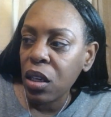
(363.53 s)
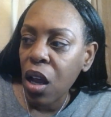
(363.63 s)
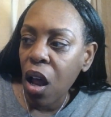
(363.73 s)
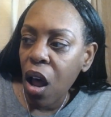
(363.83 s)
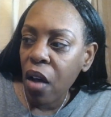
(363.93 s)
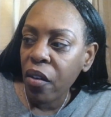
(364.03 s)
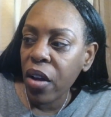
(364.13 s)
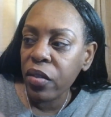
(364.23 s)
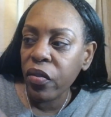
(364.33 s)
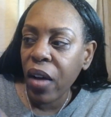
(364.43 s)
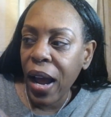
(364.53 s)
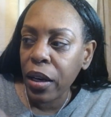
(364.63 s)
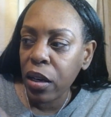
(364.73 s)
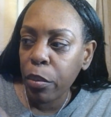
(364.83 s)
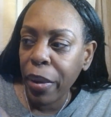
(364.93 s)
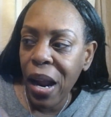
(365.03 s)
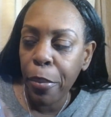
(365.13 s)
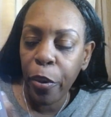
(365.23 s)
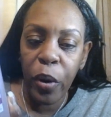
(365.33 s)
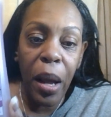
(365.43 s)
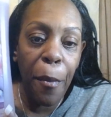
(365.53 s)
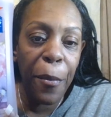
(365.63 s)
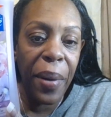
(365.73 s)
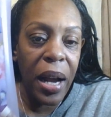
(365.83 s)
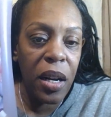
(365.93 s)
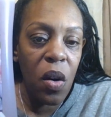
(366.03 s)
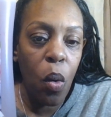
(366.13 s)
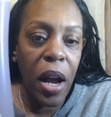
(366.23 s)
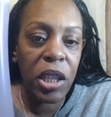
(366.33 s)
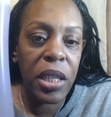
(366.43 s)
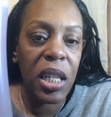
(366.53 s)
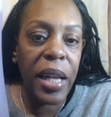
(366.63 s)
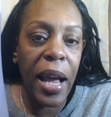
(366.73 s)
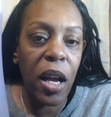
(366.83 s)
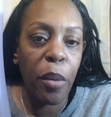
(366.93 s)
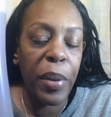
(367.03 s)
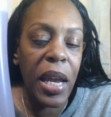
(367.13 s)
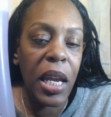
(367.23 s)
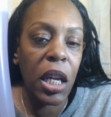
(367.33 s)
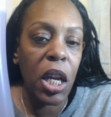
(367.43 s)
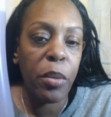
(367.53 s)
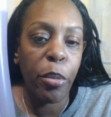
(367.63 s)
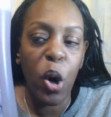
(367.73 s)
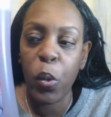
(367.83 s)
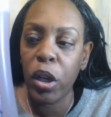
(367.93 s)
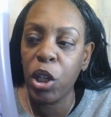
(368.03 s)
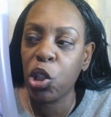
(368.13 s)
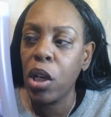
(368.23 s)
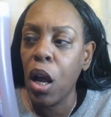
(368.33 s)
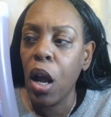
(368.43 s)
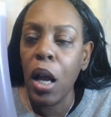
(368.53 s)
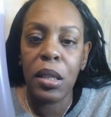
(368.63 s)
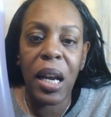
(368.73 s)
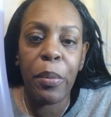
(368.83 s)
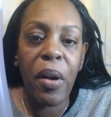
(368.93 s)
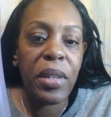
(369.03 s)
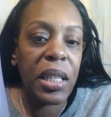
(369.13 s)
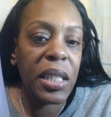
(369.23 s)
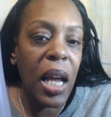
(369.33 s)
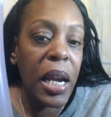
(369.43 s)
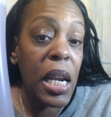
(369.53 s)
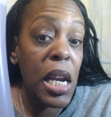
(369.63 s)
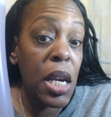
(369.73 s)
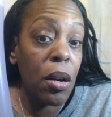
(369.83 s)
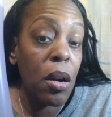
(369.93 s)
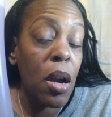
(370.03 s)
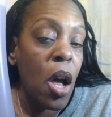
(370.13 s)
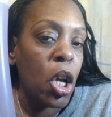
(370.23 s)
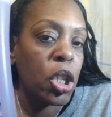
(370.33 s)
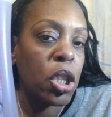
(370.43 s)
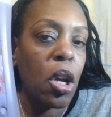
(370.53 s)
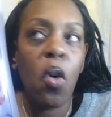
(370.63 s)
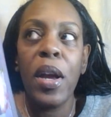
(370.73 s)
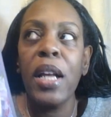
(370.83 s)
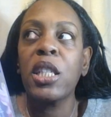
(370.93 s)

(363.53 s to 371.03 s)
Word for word: and violet pampering body wash it's like a pink and purplish type of design here so it smells